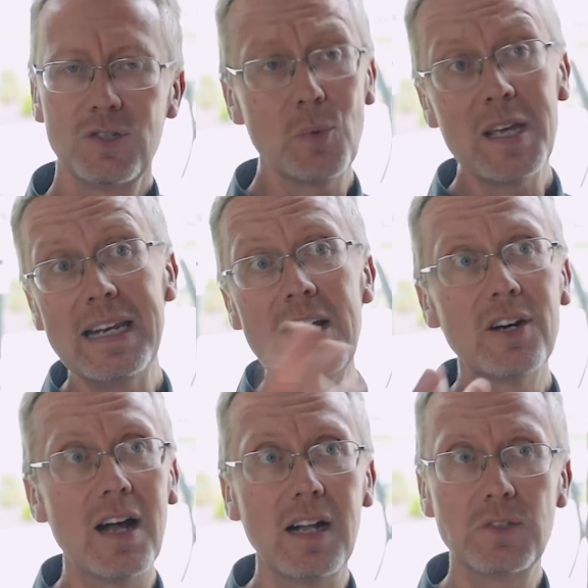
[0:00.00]
So we can hear
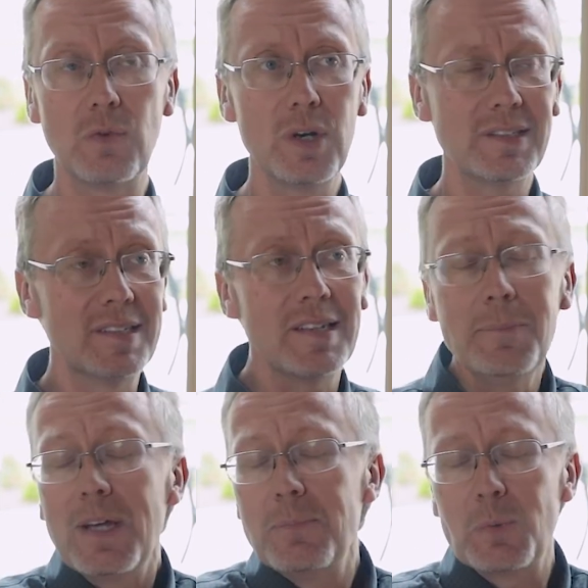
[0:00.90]
God's voice, and
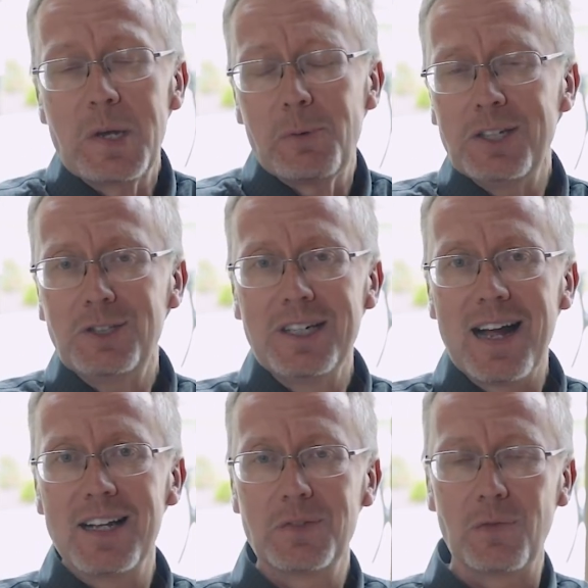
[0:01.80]
sometimes we question
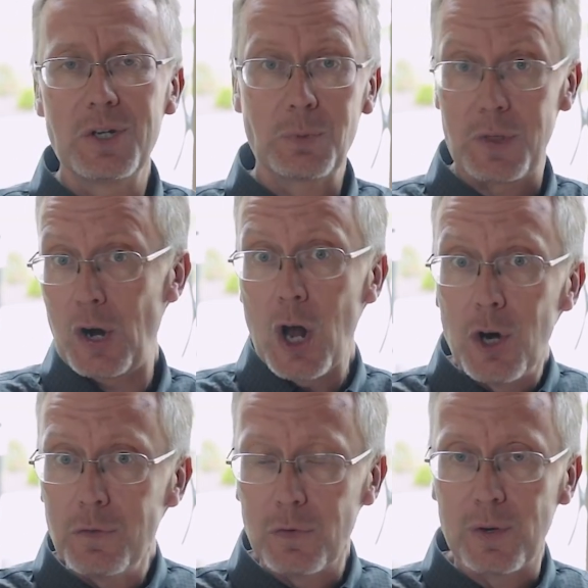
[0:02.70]
God's voice with our
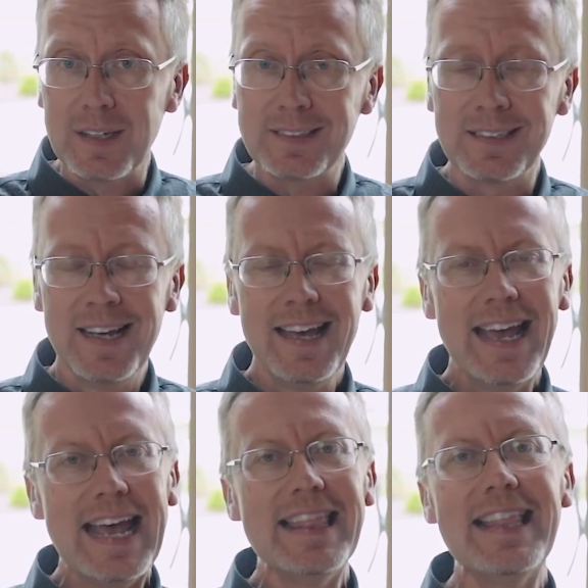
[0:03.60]
own voice,
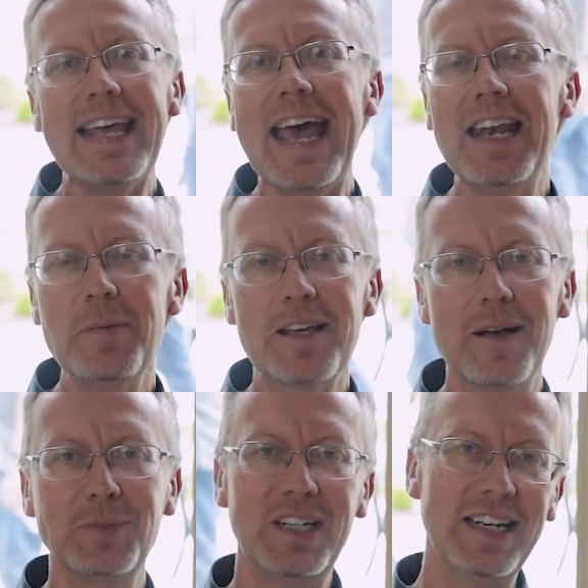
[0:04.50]
and then the enemy
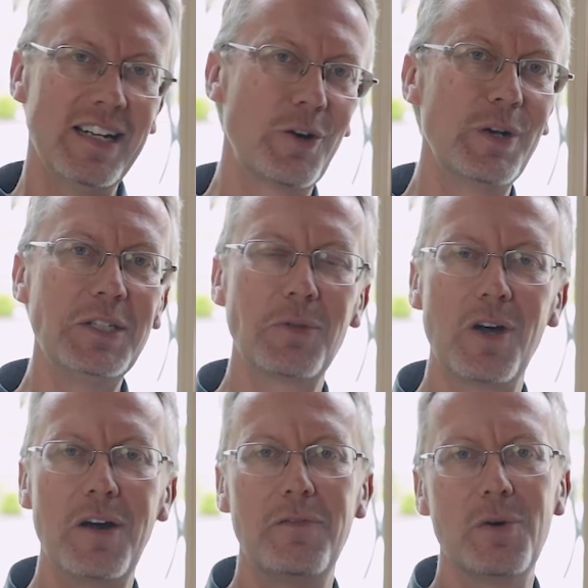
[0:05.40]
comes in and agrees with
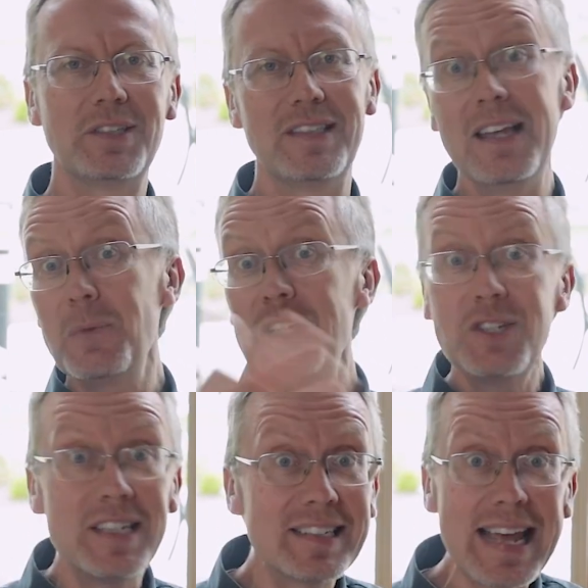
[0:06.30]
our voice, and then we
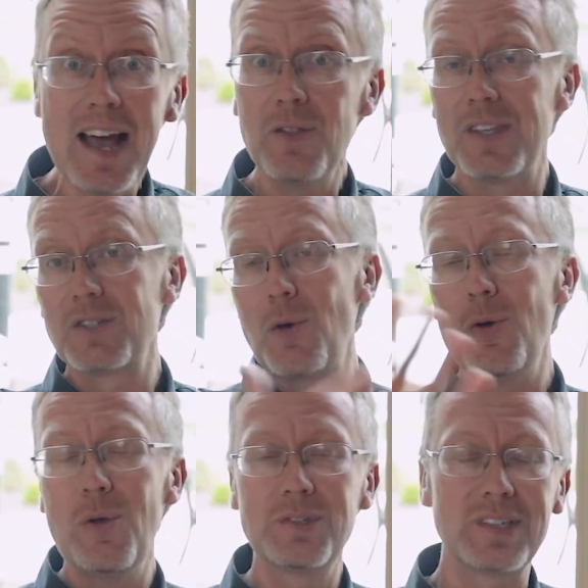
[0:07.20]
just discount this
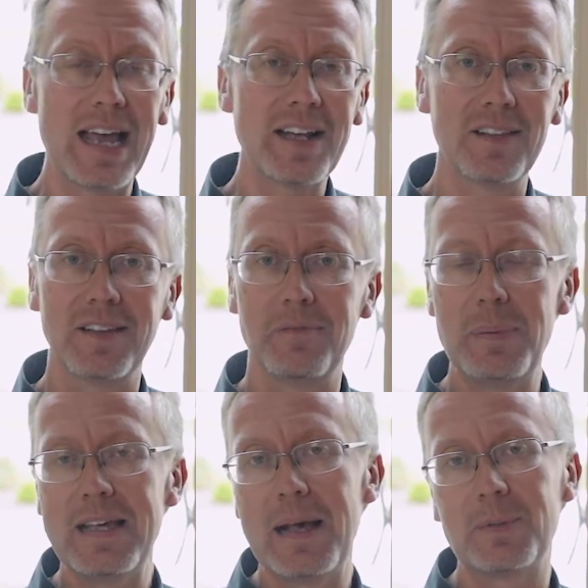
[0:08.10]
whole cycle of
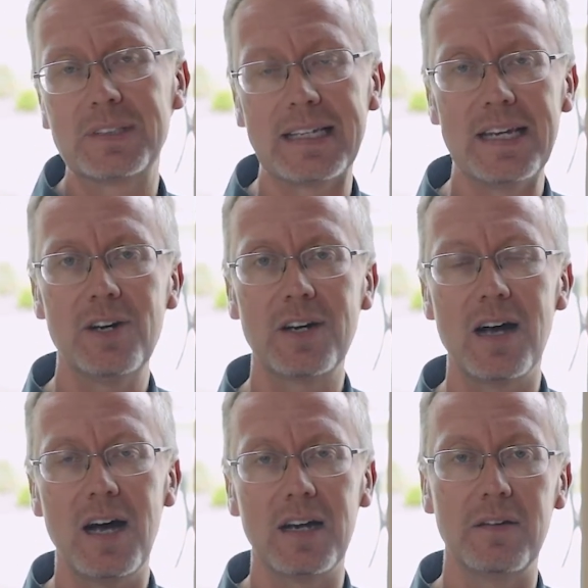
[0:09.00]
being able to hear
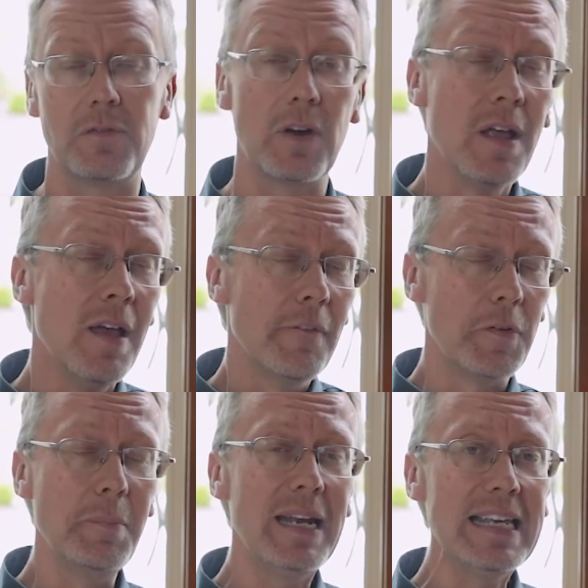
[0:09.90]
God. And
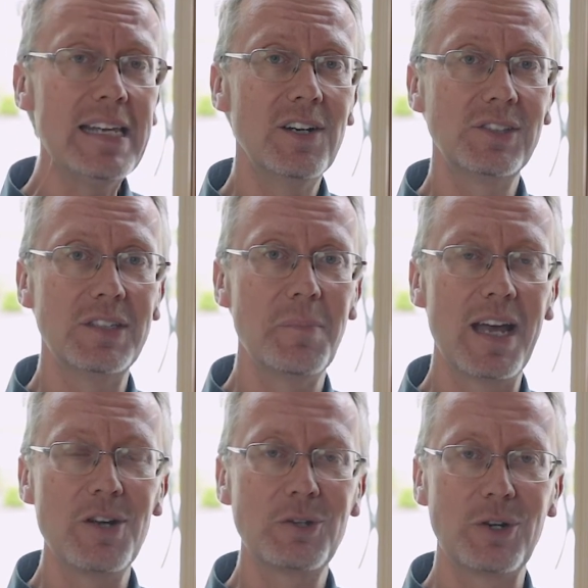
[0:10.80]
for many years in
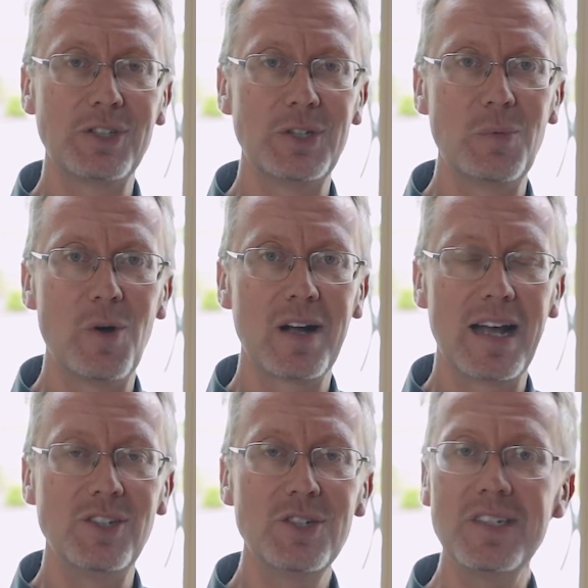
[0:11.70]
my own Christian walk,
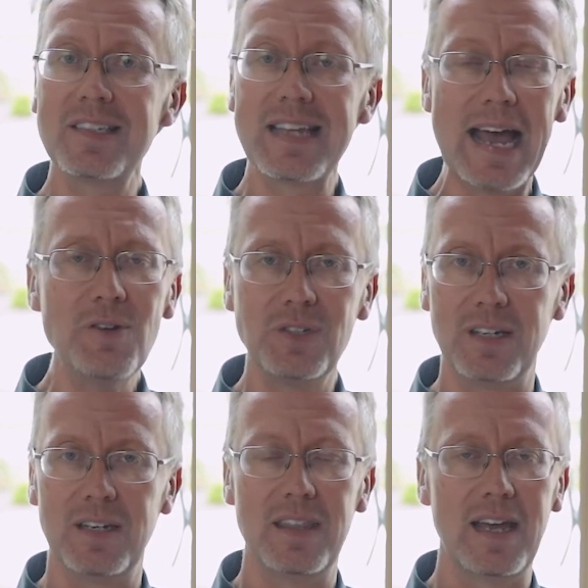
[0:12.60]
I just
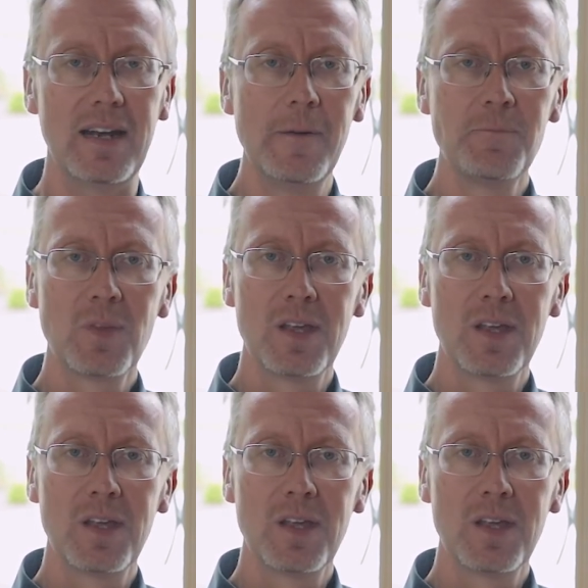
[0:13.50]
discounted that